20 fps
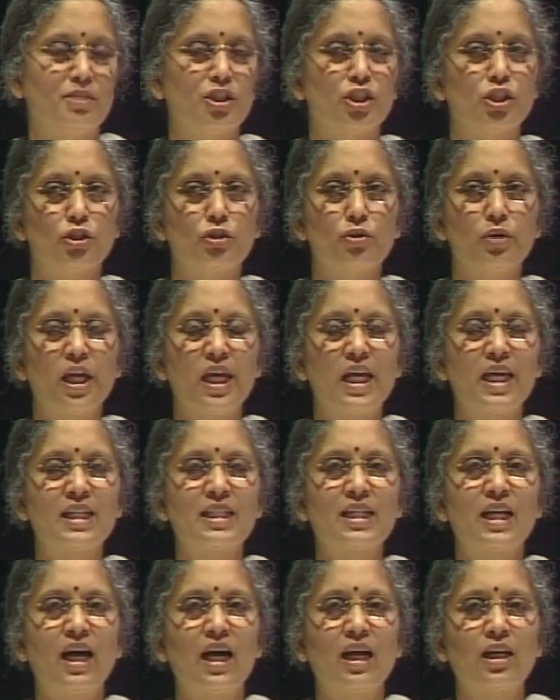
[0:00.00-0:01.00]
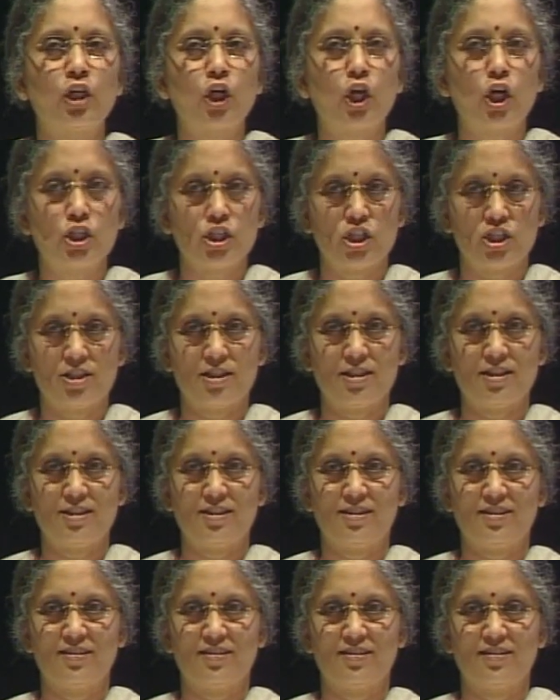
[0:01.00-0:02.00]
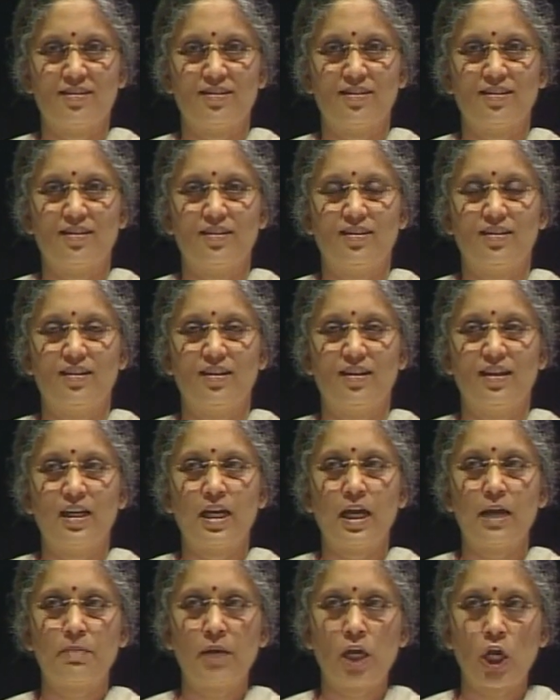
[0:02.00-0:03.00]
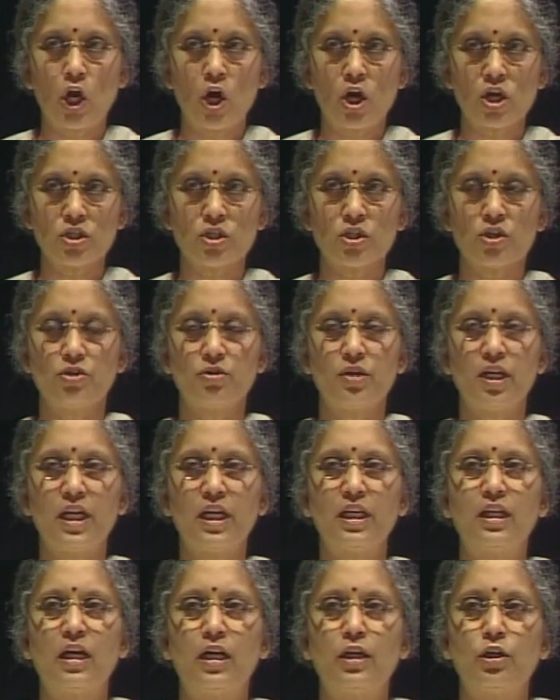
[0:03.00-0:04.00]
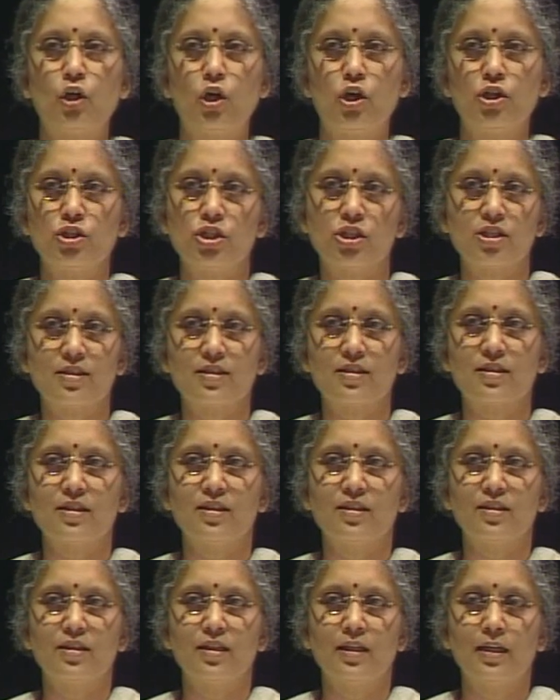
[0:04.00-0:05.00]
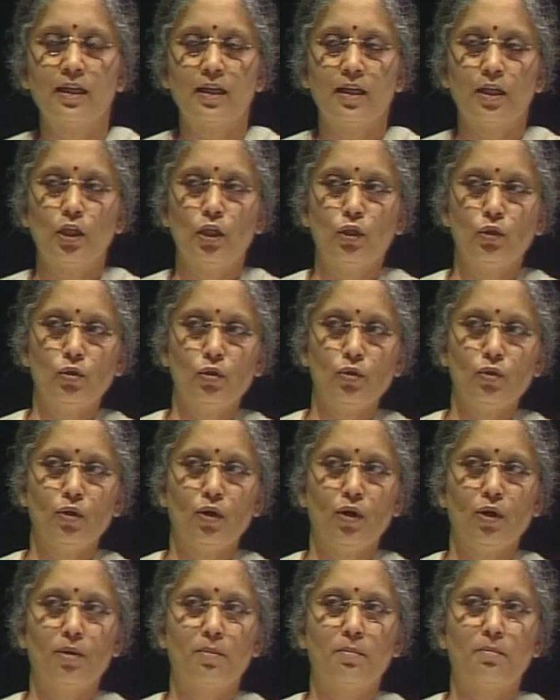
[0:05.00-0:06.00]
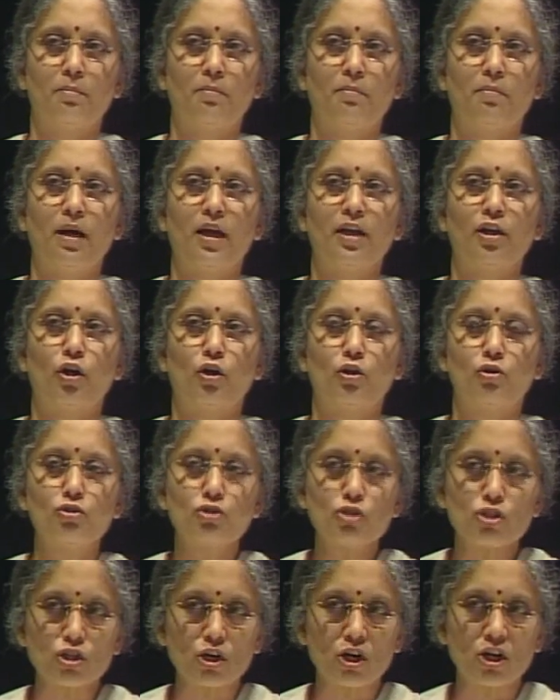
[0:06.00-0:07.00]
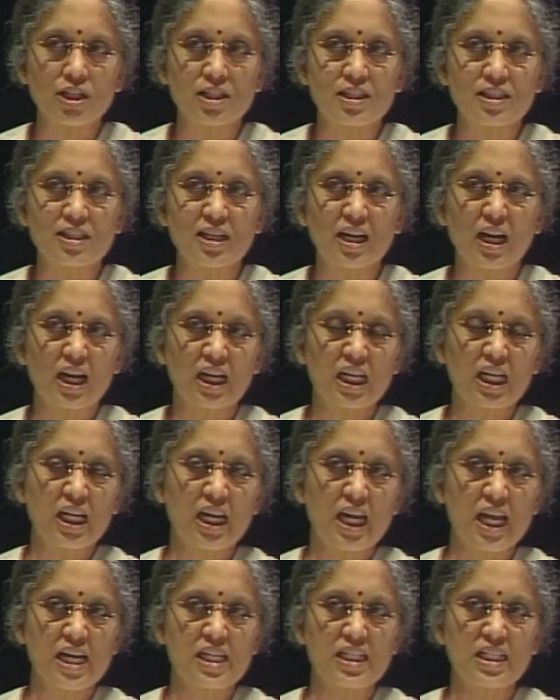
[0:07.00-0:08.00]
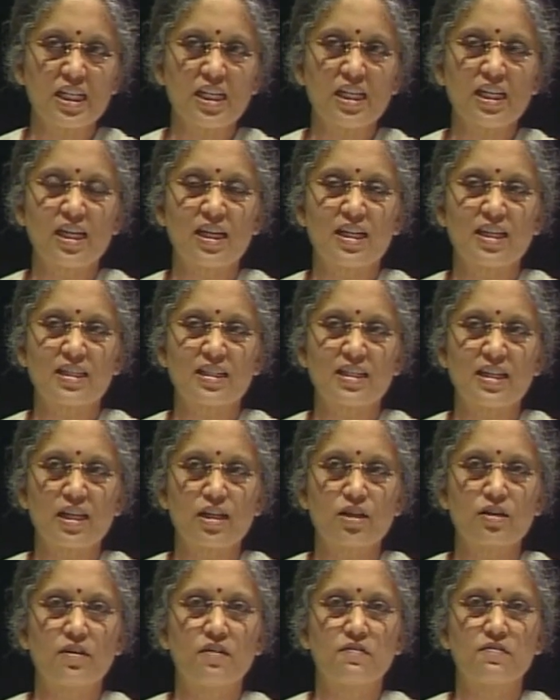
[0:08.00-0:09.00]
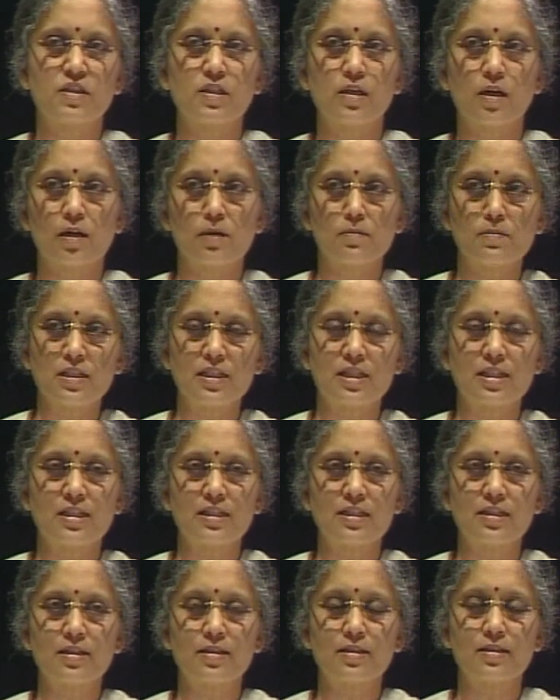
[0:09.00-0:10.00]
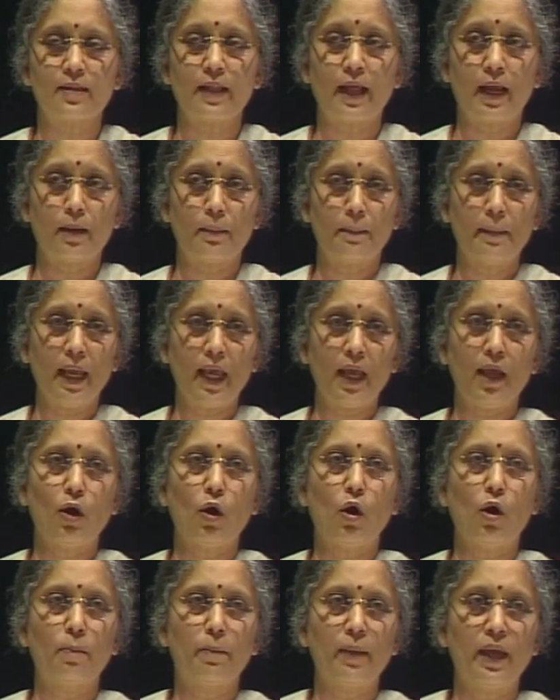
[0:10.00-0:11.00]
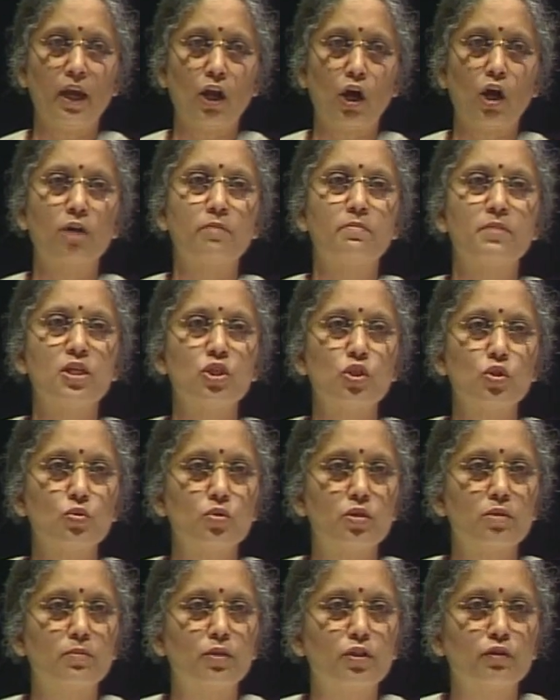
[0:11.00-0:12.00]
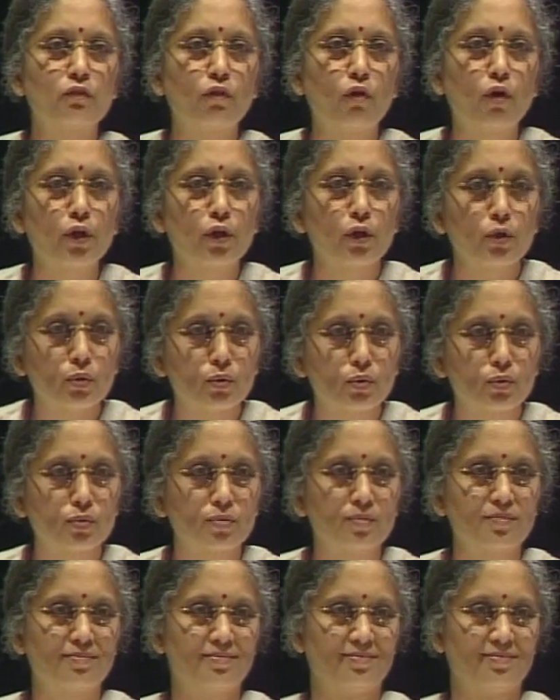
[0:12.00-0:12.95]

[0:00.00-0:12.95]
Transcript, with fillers: but you are doing it unconsciously. And because you are doing it unconsciously, you by your own choice are creating a set of circumstances that may or may not be suitable for you.